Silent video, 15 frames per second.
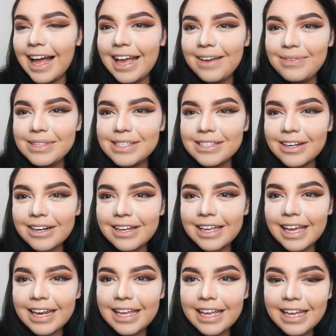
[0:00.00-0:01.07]
would start
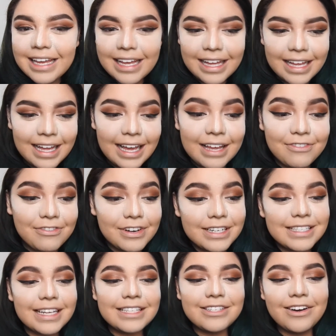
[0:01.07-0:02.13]
getting,
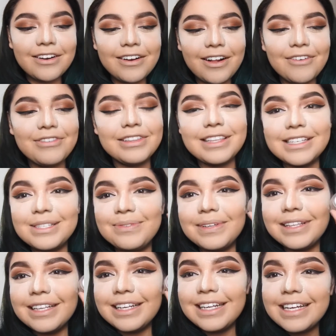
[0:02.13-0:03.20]
first I started off with this
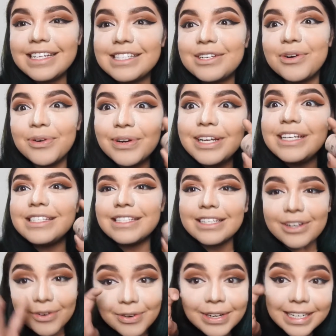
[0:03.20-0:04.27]
one, the NYX
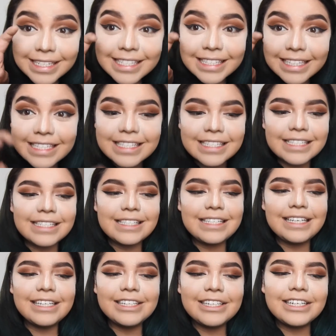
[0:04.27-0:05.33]
creaseless
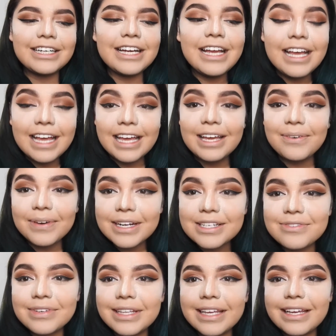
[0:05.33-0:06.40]
concealer. It
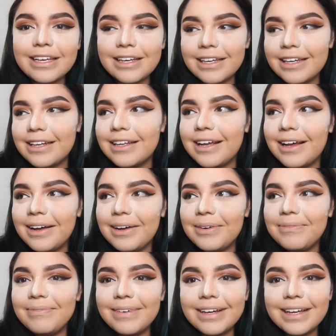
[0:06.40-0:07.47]
works really good.
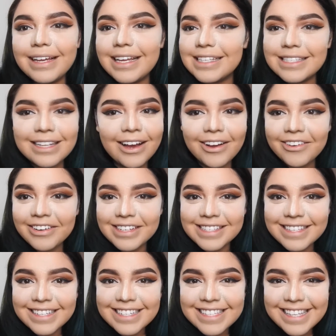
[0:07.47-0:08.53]
It's not
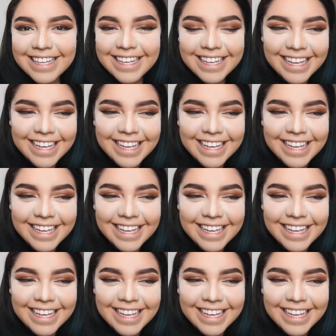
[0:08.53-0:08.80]
creaseless.